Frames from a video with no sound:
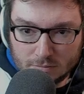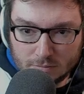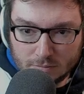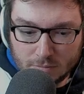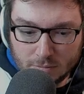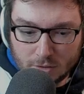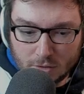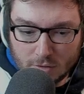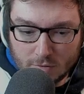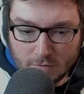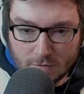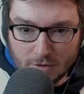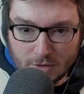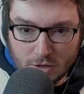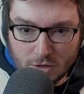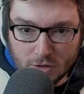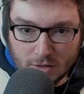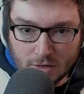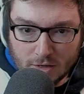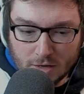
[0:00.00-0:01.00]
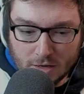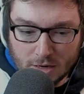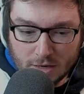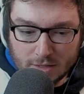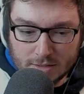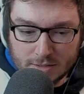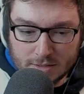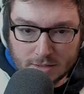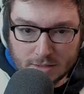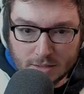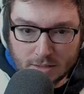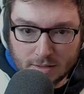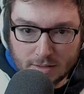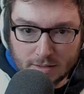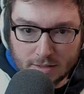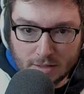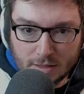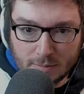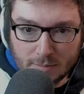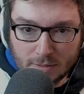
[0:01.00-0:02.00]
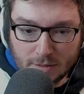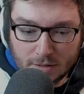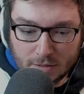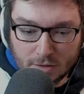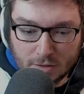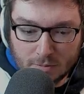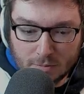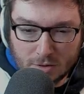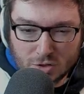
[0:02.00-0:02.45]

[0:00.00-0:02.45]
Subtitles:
But hopefully you can kind of see like the gameplay loop.